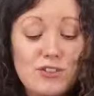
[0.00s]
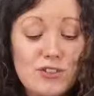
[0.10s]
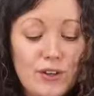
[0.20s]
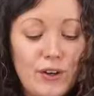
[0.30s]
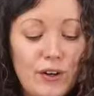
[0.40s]
to
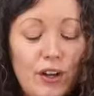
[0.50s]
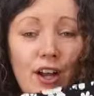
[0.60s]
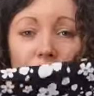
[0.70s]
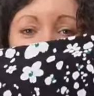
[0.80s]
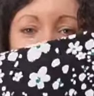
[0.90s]
sew.
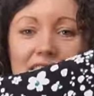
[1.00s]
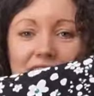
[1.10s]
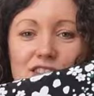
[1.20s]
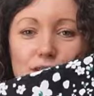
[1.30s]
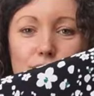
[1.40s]
So yeah,
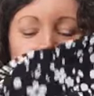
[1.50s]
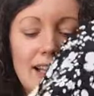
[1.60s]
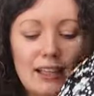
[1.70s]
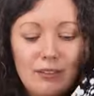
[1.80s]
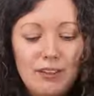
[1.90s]
that's a
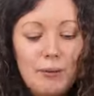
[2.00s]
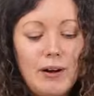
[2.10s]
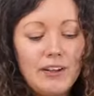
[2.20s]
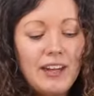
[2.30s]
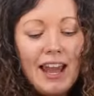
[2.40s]
really lovely
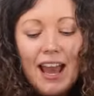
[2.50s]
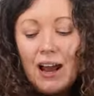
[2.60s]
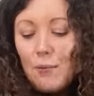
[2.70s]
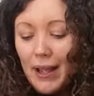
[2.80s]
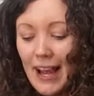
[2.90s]
one.
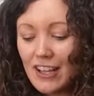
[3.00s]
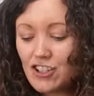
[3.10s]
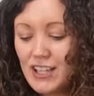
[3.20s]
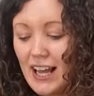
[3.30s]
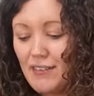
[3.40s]
And we
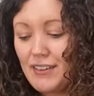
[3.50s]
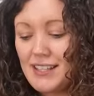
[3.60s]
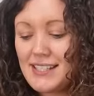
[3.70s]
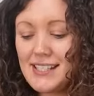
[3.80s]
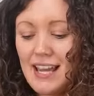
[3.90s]
actually have that
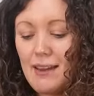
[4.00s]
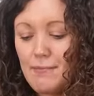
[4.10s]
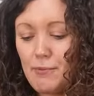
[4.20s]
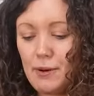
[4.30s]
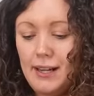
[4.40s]

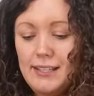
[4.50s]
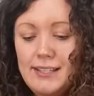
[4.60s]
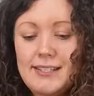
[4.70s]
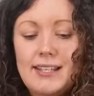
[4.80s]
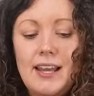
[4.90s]
same
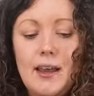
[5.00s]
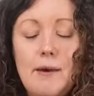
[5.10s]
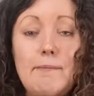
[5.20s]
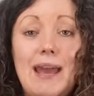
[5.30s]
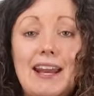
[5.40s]
print,
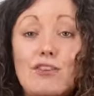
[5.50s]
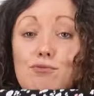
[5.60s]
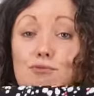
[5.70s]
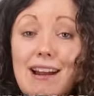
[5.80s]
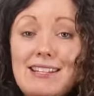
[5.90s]
but in a
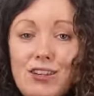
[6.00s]
red